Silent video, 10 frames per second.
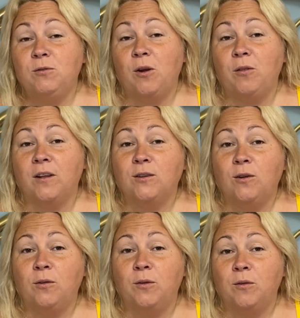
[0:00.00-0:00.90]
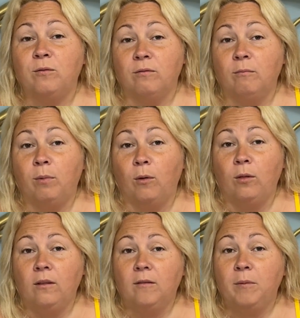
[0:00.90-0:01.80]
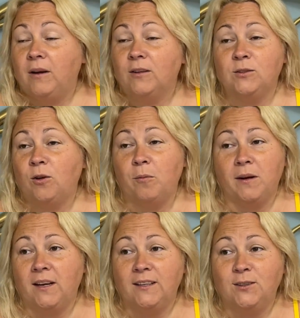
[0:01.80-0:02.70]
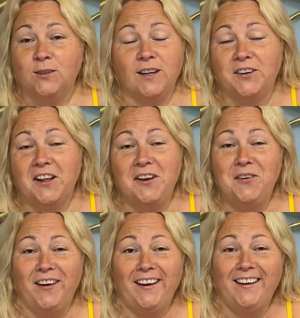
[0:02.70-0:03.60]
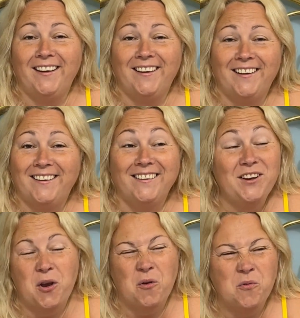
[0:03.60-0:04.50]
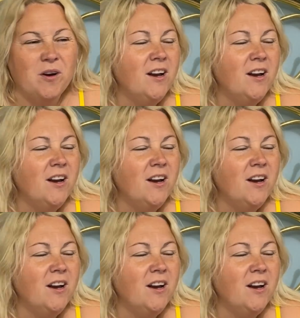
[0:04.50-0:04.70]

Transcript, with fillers: you'll know that's a load of bull because nobody leads her down anyway. yeah.